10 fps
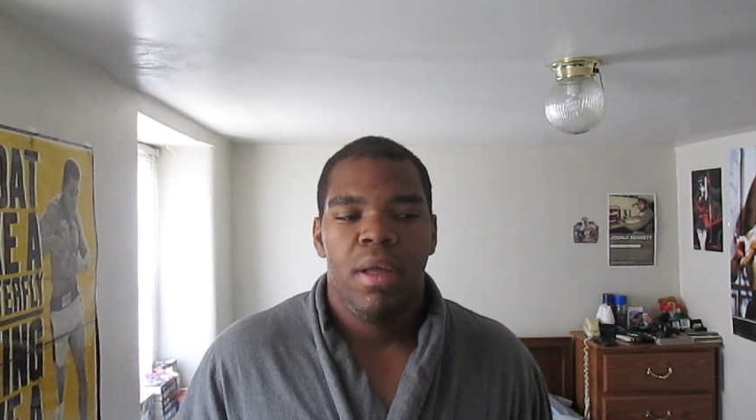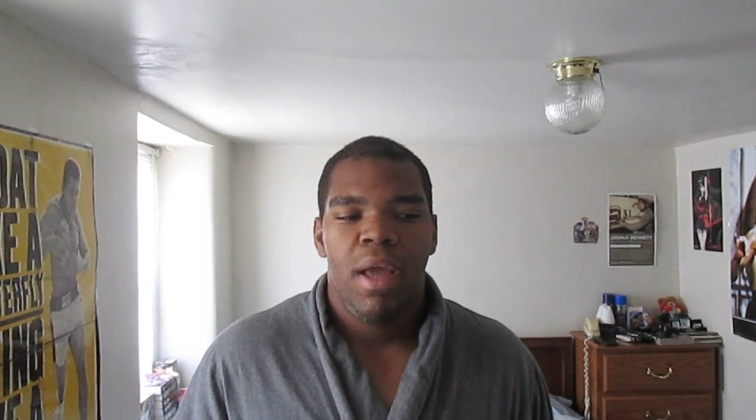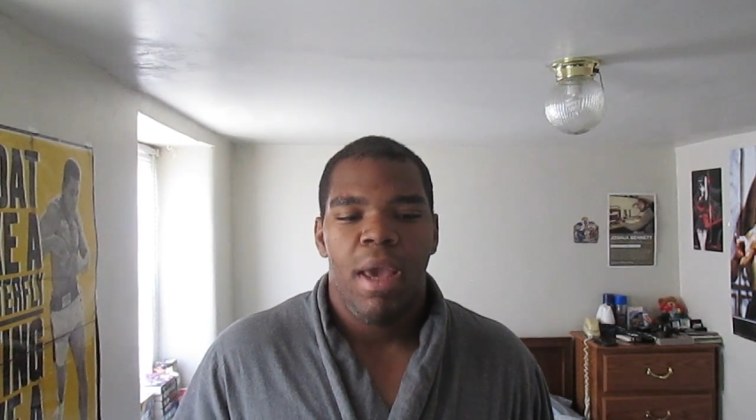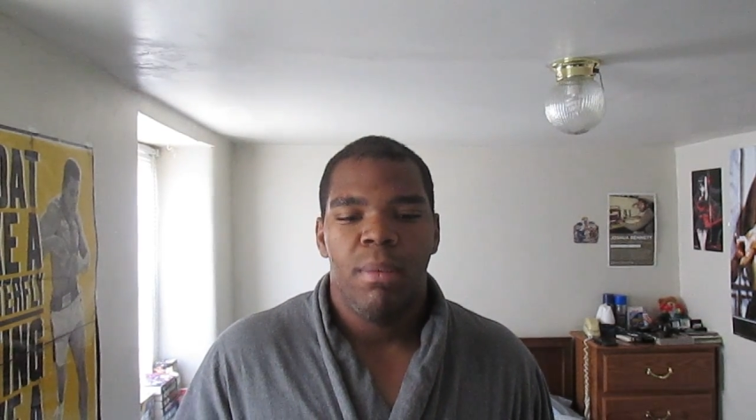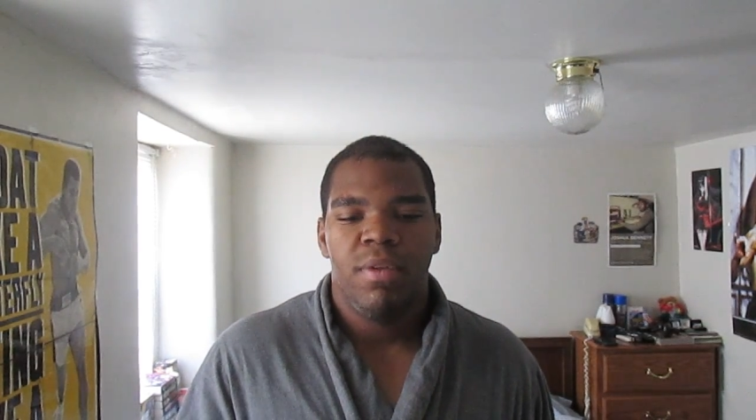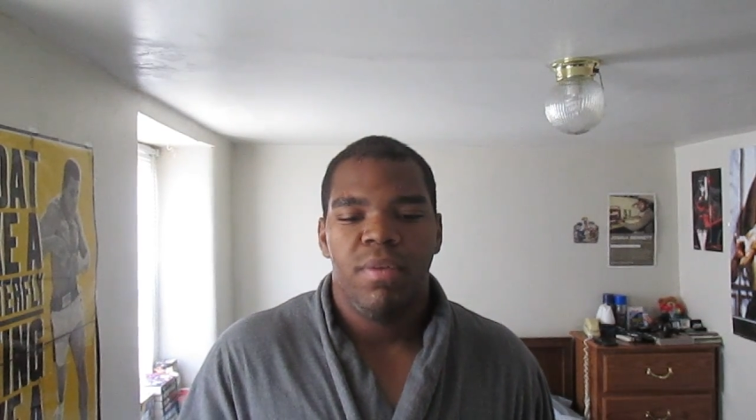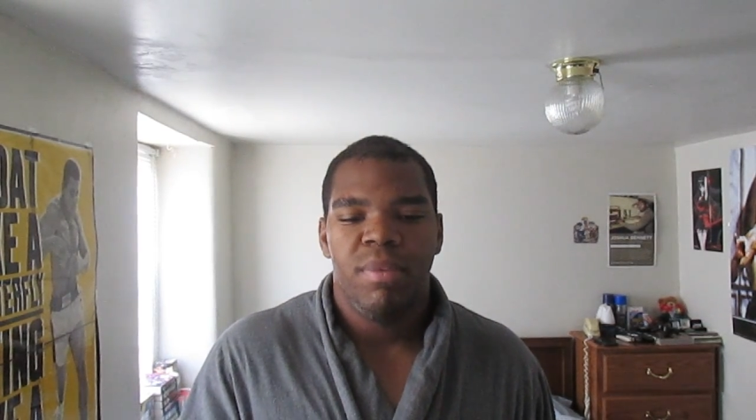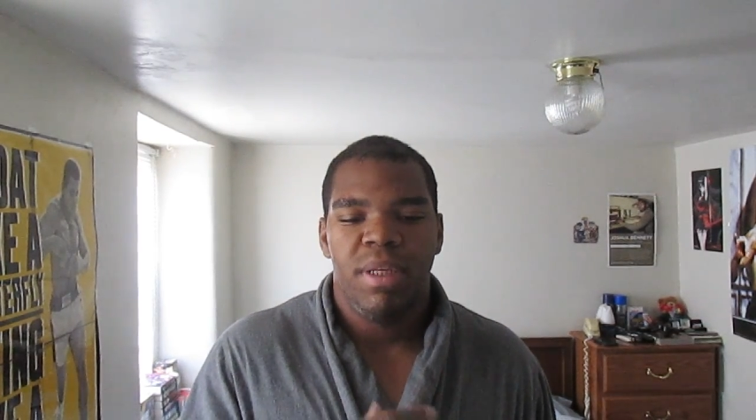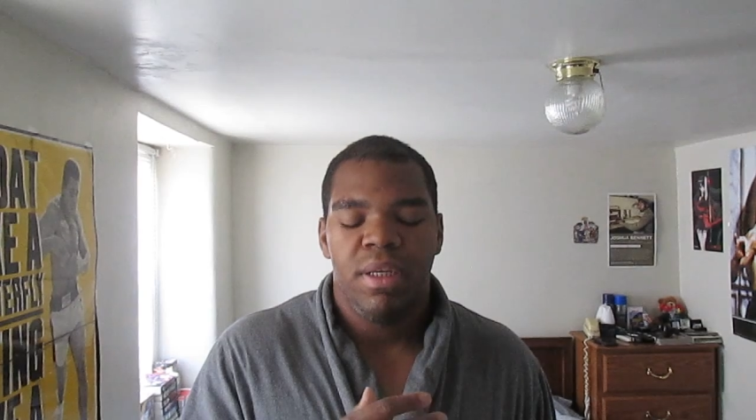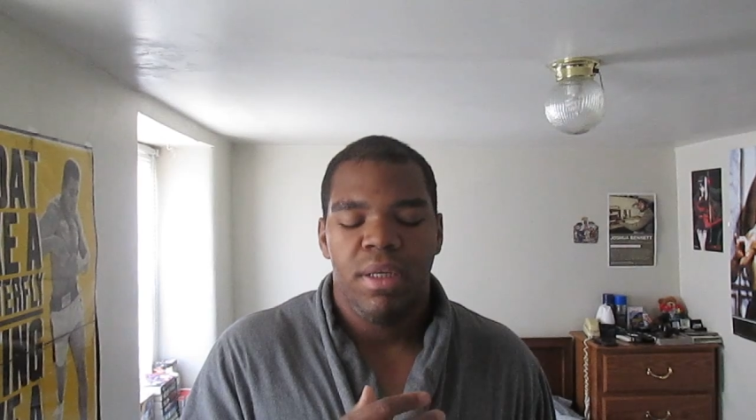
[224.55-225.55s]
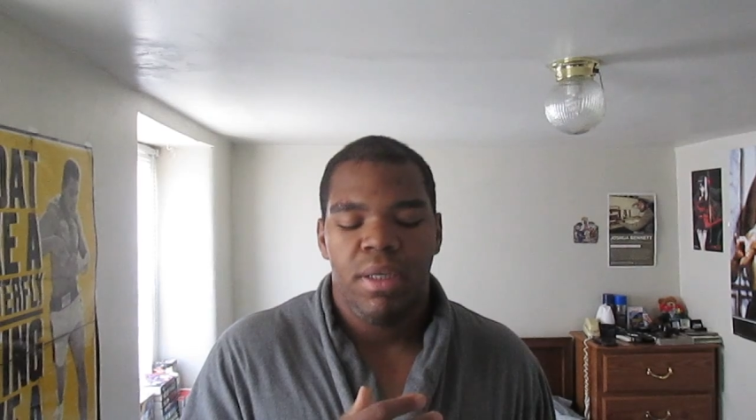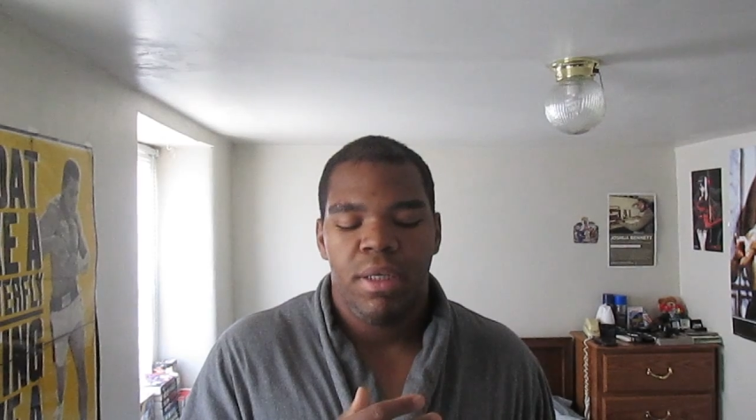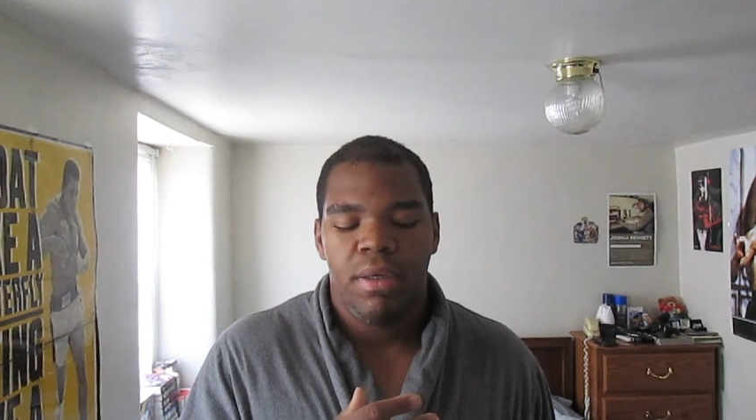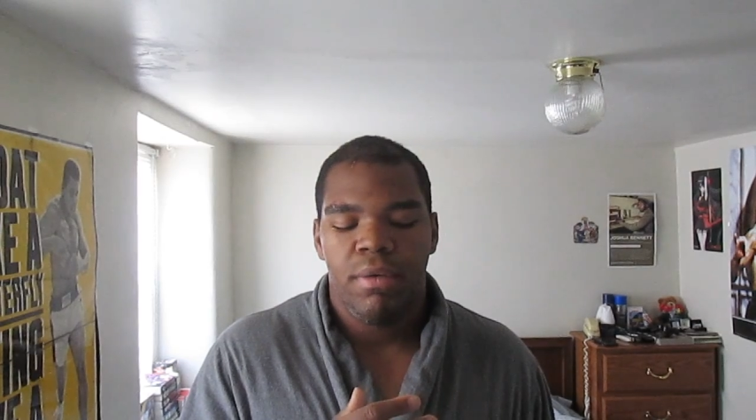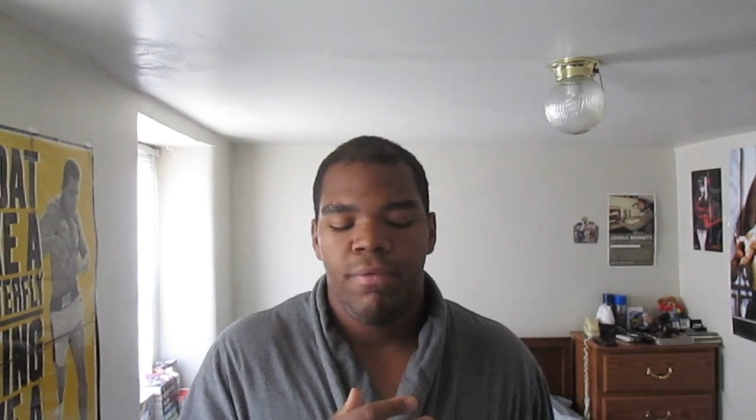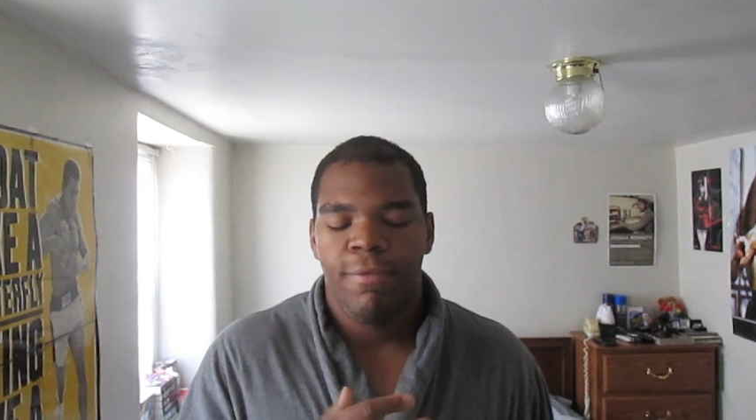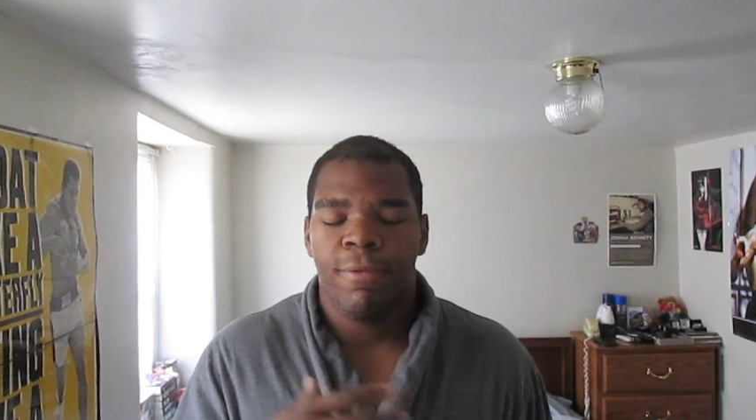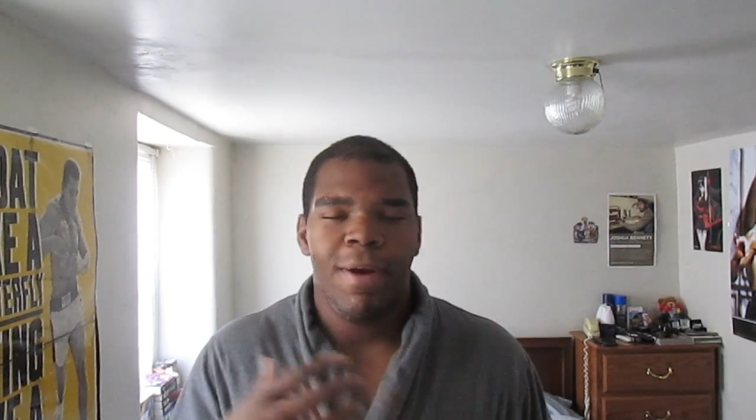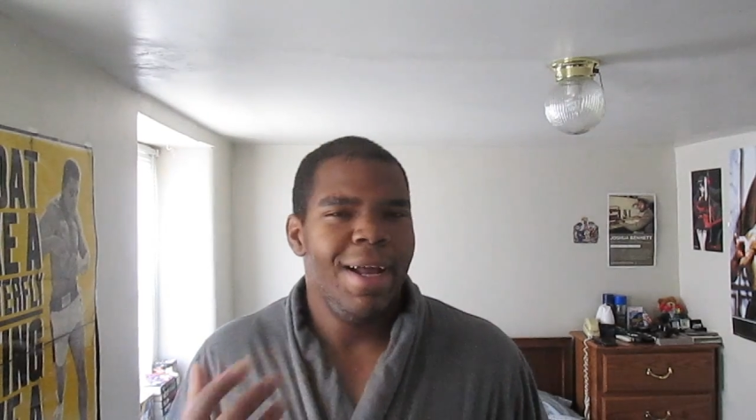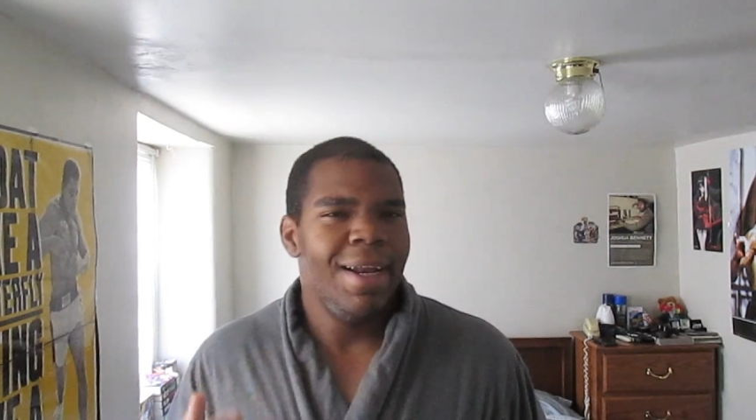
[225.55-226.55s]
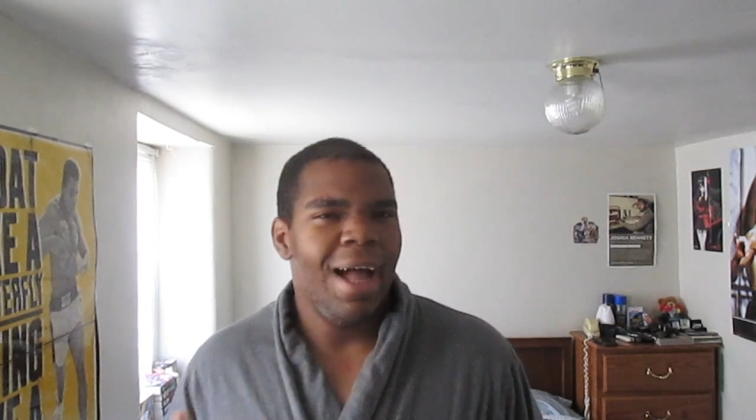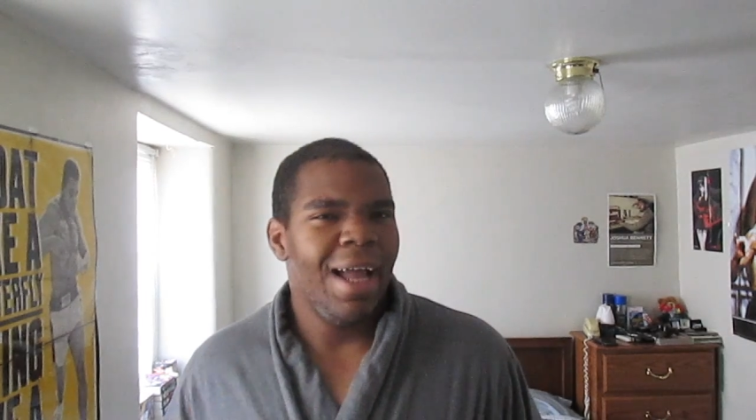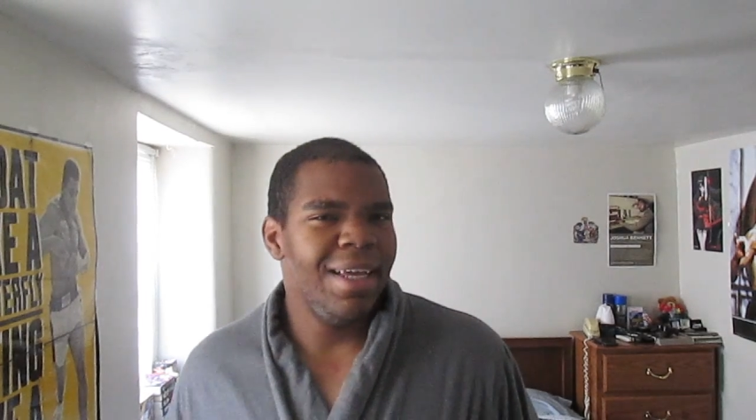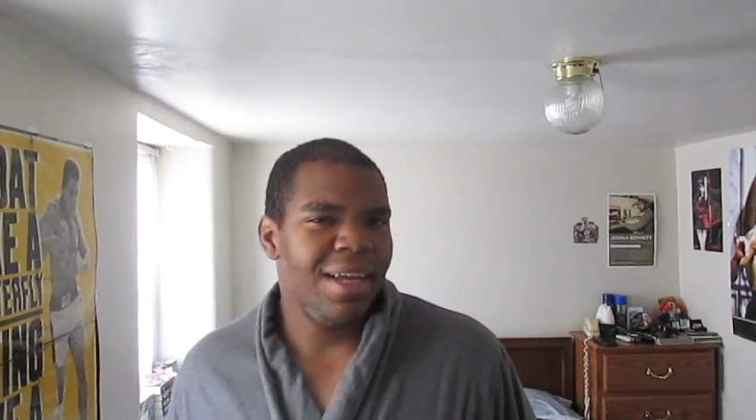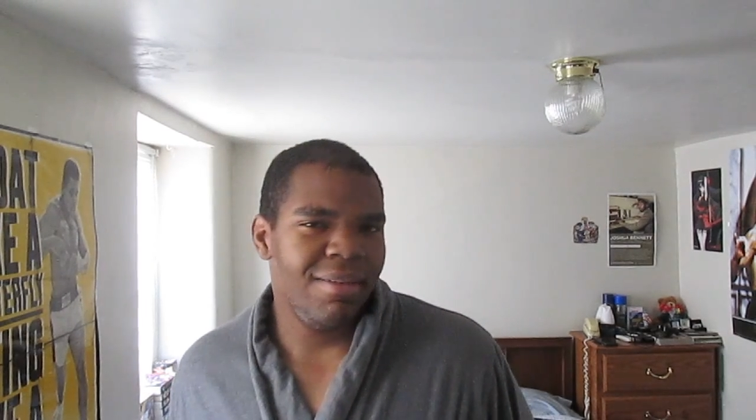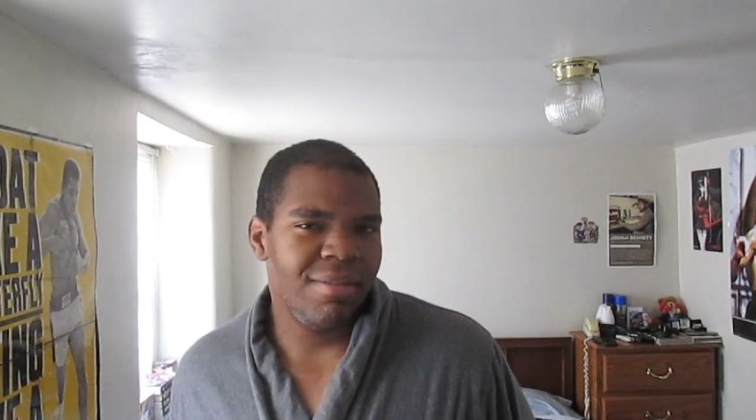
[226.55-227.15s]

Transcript: able to be read, I guess.